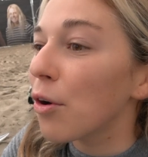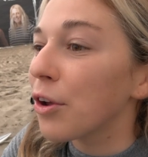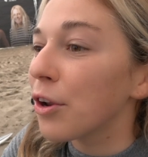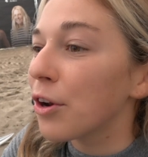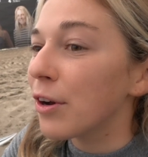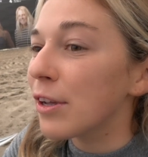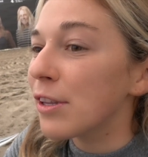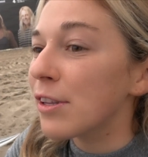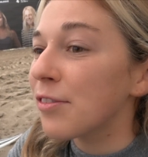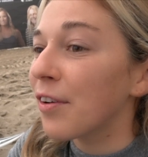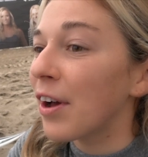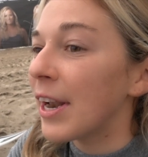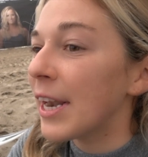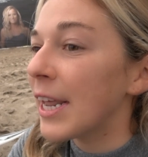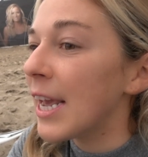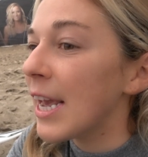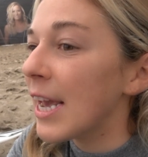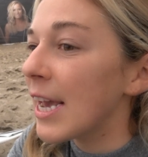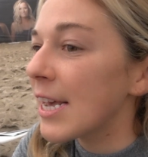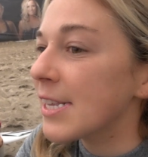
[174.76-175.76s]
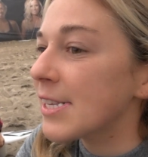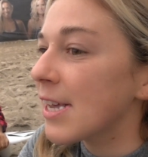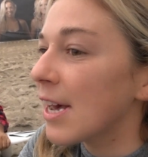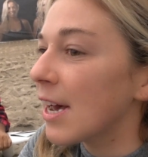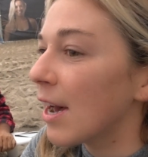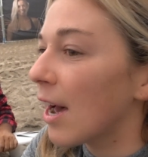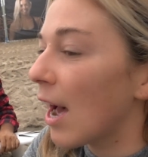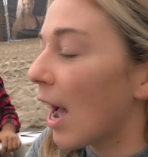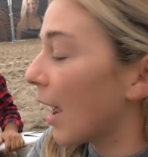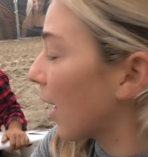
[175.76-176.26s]
you know what's funny is uh,
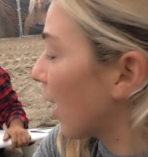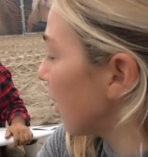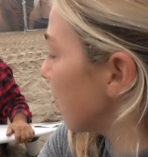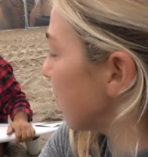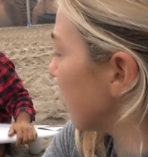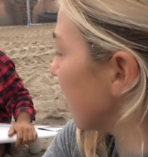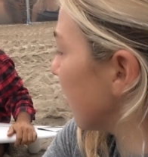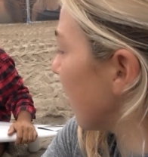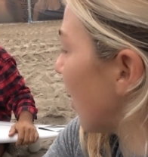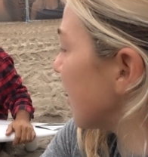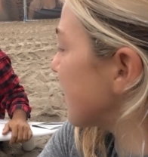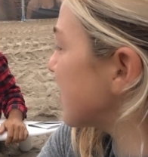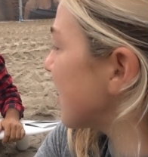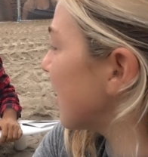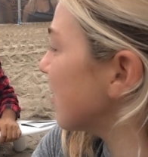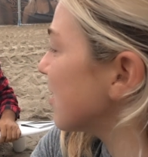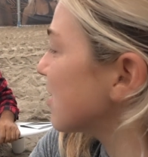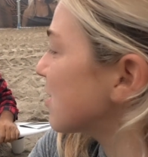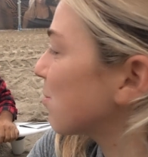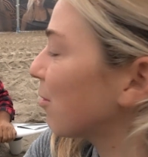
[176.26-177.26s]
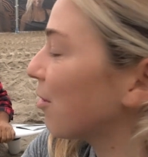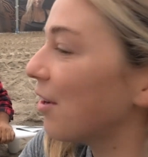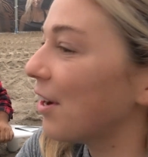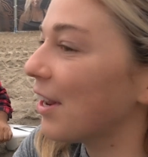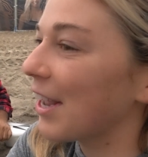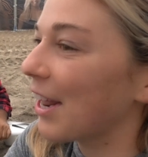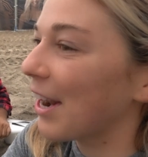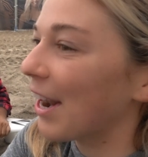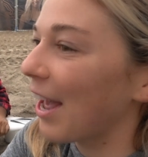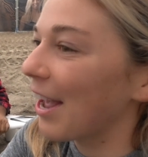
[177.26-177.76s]
I got him a latte this
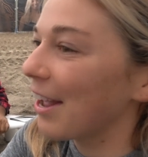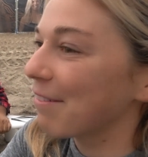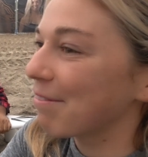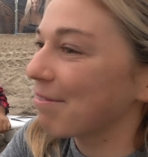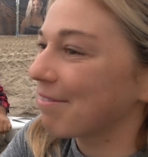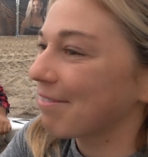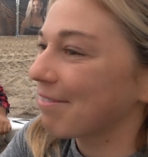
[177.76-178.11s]
morning and I